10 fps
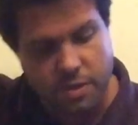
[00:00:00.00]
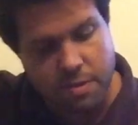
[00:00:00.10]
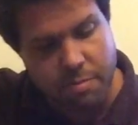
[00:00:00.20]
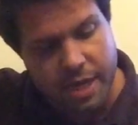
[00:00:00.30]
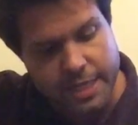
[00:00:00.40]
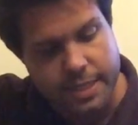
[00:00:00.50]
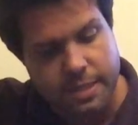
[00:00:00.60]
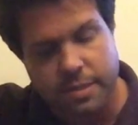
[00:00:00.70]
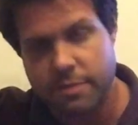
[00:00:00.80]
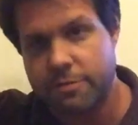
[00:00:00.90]
The
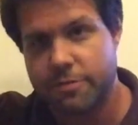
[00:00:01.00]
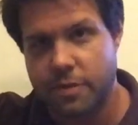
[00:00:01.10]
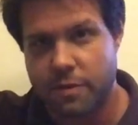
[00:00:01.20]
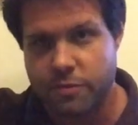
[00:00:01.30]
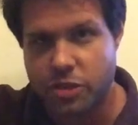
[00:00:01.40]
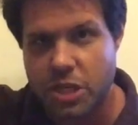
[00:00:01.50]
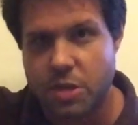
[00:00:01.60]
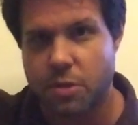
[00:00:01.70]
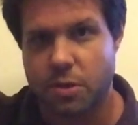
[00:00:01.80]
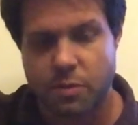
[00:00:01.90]
bases of, of G
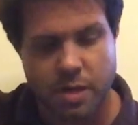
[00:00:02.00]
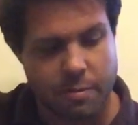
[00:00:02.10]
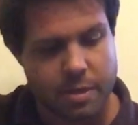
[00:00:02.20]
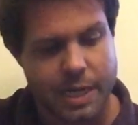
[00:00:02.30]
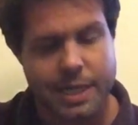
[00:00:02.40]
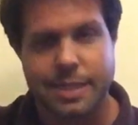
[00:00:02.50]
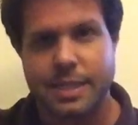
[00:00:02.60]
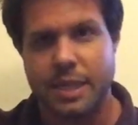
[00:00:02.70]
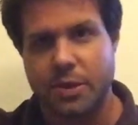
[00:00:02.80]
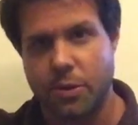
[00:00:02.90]
chord. We're not playing a
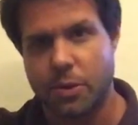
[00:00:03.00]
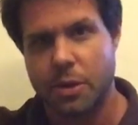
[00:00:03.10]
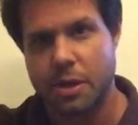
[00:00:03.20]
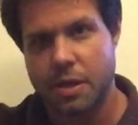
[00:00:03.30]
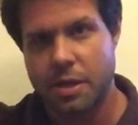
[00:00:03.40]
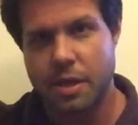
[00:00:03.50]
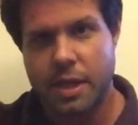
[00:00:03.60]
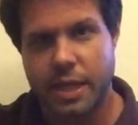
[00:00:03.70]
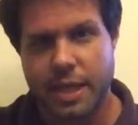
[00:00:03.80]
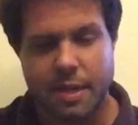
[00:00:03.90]
C chord
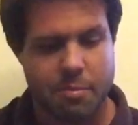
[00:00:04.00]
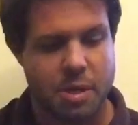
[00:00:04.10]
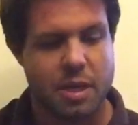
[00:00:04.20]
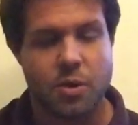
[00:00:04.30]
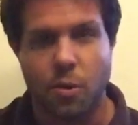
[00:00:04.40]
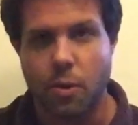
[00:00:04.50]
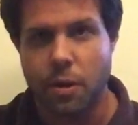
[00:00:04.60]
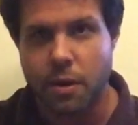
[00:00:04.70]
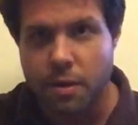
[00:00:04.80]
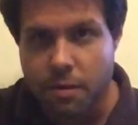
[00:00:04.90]
and then a B
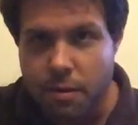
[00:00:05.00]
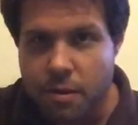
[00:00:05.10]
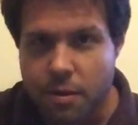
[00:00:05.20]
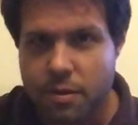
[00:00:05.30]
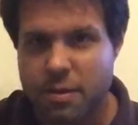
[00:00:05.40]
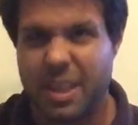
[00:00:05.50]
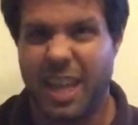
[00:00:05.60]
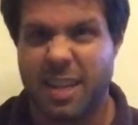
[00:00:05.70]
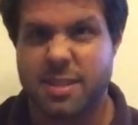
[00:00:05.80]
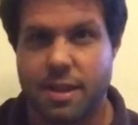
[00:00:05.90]
chord.
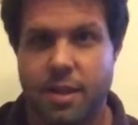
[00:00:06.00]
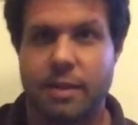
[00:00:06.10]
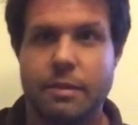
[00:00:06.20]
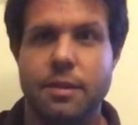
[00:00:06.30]
That's not.